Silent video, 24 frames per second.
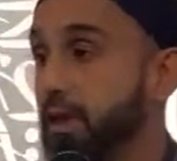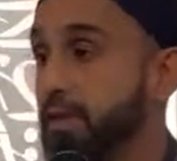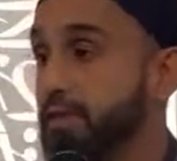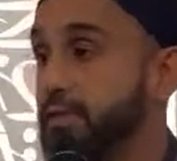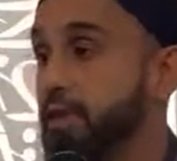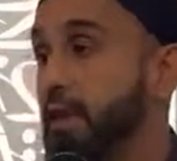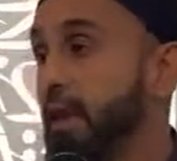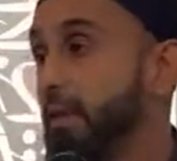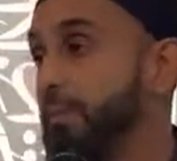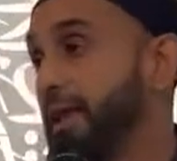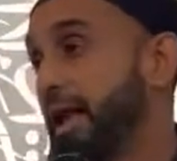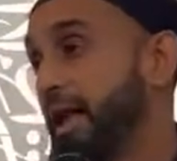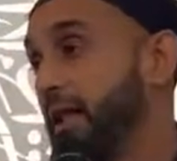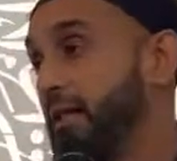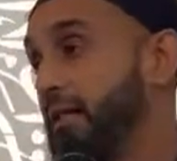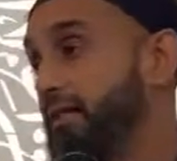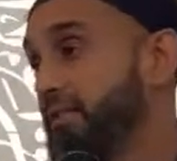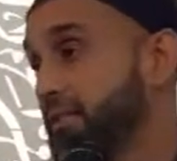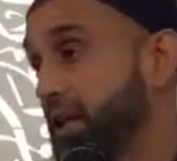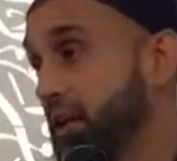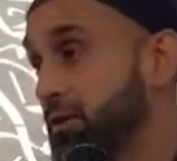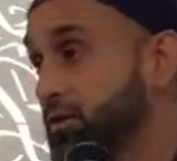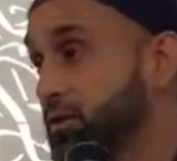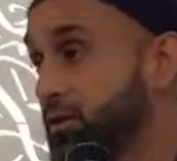The Nabi alayhi
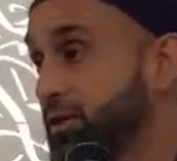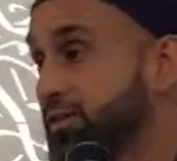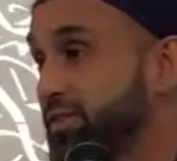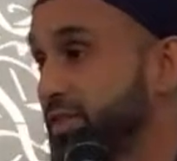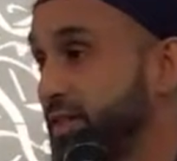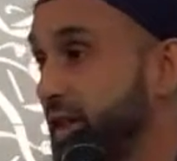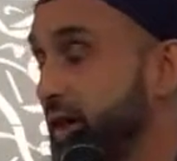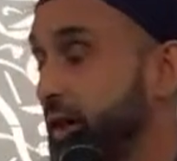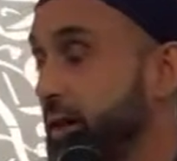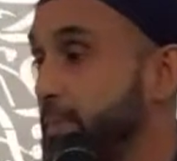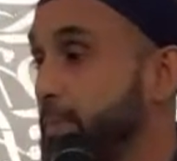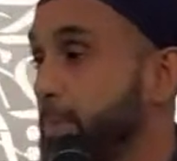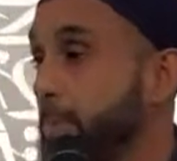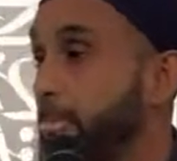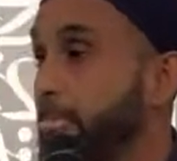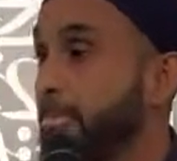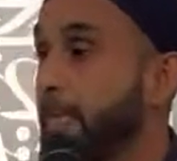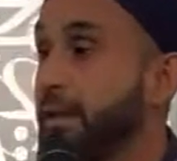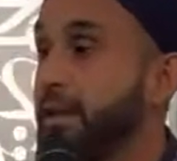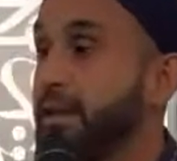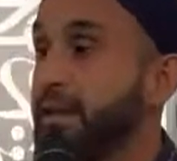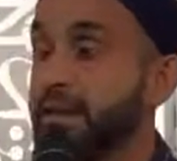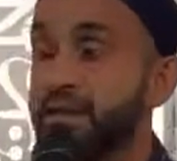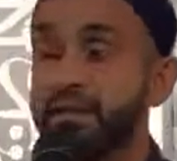salatu wasalam,
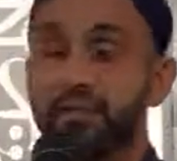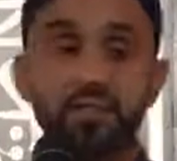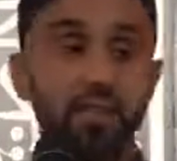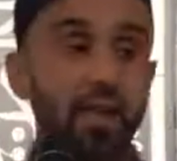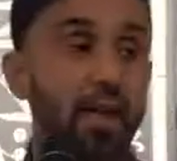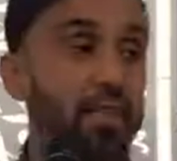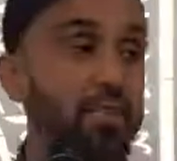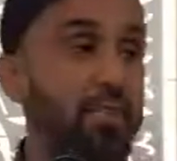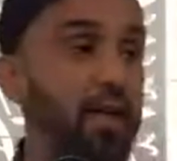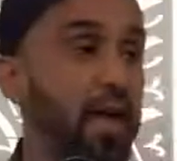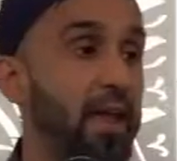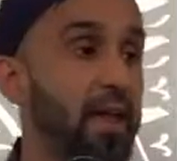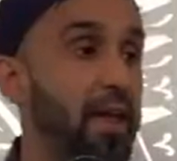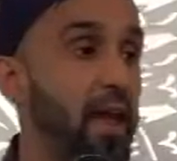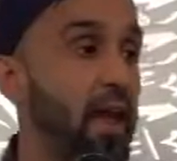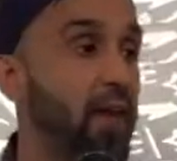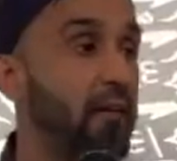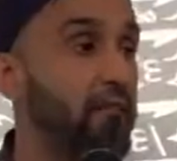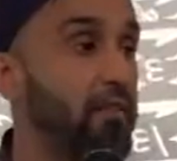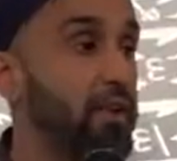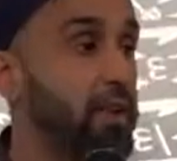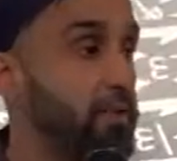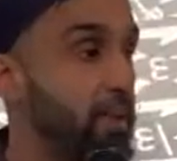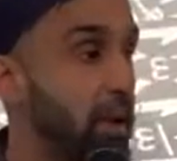he said that
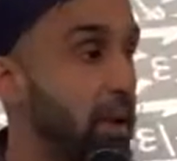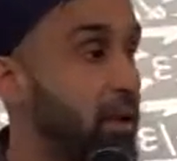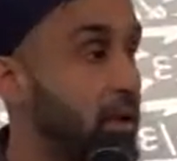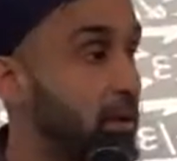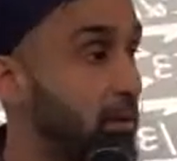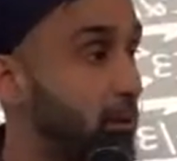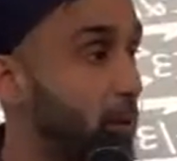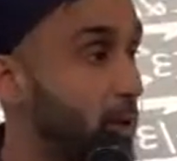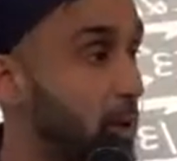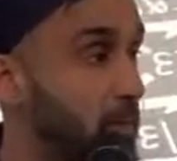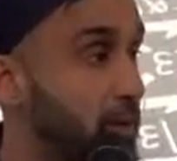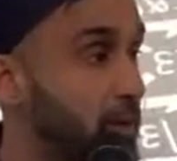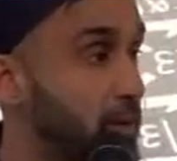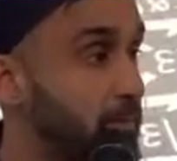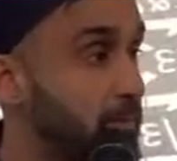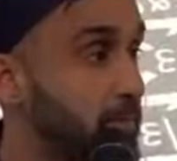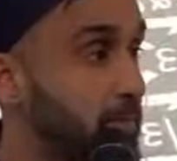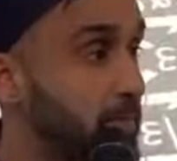every man and woman